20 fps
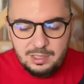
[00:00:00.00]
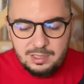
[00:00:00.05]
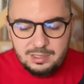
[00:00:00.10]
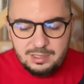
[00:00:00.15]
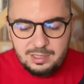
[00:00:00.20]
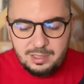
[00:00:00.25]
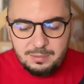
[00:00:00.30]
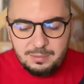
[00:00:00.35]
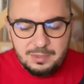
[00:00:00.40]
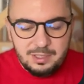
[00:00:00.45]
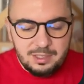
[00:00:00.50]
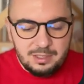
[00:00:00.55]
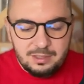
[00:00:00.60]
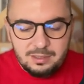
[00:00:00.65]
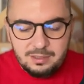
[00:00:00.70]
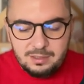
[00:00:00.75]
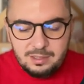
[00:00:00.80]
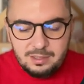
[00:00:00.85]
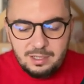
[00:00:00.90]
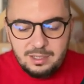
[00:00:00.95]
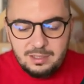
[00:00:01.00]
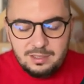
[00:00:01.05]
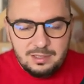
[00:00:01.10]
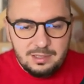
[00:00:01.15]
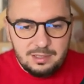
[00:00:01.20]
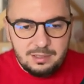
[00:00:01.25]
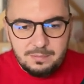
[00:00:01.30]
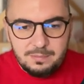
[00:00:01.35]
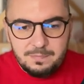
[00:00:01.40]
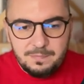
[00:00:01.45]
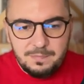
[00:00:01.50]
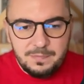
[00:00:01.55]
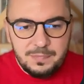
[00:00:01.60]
something custom,